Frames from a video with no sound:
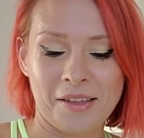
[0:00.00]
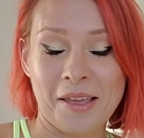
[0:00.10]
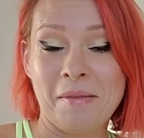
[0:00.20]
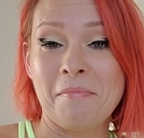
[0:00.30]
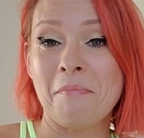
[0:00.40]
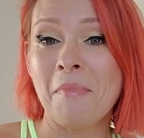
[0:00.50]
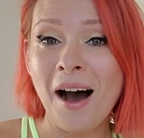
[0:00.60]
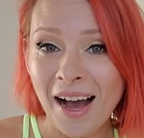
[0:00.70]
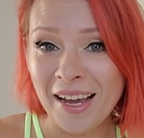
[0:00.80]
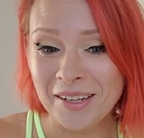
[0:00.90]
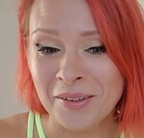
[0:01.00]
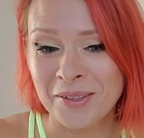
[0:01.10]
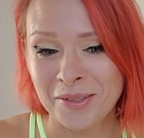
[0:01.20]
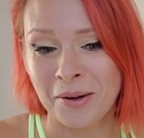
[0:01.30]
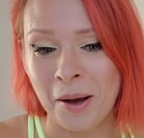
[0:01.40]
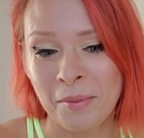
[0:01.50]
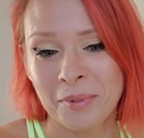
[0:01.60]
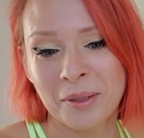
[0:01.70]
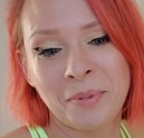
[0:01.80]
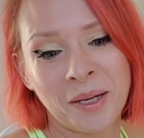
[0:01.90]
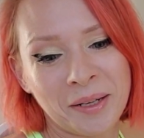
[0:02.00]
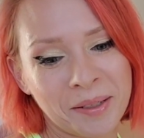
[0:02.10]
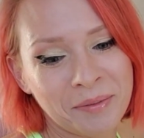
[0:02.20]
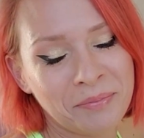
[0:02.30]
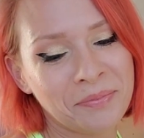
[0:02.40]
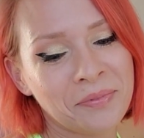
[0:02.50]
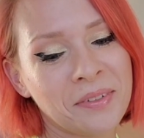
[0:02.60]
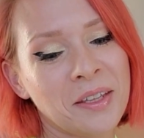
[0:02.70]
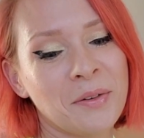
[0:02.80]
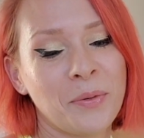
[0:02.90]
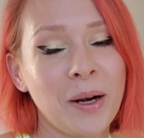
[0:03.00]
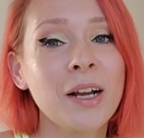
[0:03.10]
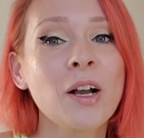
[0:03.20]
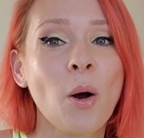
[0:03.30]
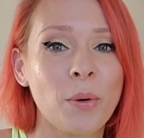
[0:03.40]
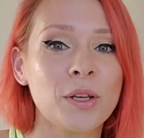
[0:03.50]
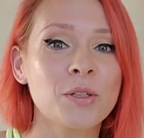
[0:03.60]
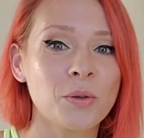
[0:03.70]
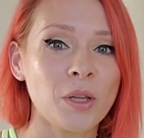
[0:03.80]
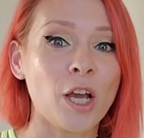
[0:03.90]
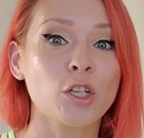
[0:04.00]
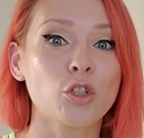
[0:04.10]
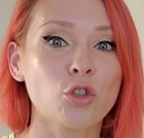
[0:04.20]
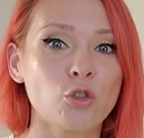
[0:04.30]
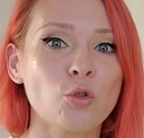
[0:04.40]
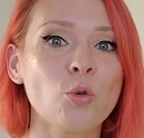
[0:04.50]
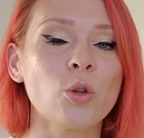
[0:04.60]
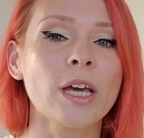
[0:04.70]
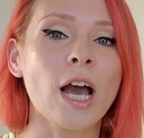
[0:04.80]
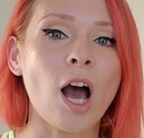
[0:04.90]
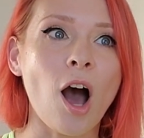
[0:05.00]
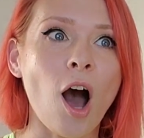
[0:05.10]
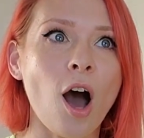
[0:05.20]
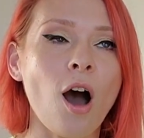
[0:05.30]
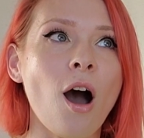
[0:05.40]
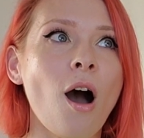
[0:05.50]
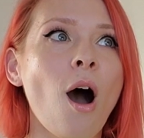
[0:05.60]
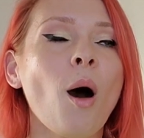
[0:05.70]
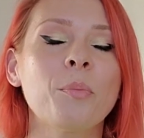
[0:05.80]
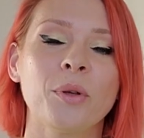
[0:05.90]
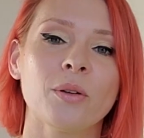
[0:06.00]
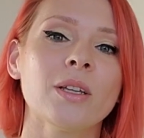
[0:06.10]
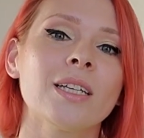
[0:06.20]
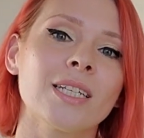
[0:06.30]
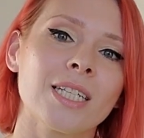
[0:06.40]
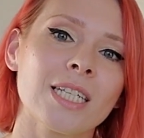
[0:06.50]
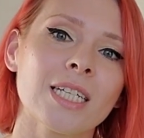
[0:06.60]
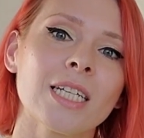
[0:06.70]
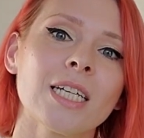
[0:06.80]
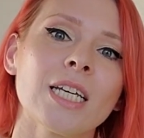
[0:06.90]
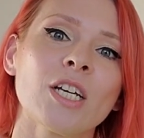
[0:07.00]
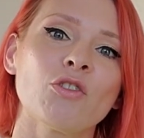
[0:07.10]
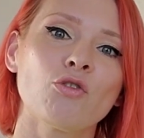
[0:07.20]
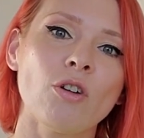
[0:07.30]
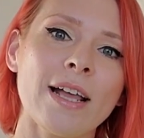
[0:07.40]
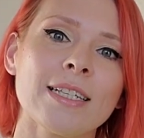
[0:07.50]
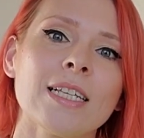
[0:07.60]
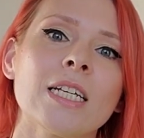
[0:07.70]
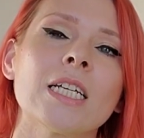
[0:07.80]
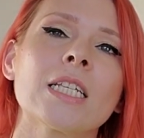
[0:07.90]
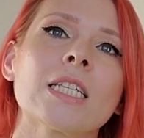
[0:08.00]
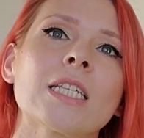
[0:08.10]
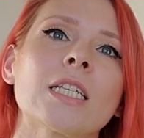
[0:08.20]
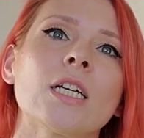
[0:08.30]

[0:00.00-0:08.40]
in my not so humble opinion, if we're going to like truly opulent, resinous,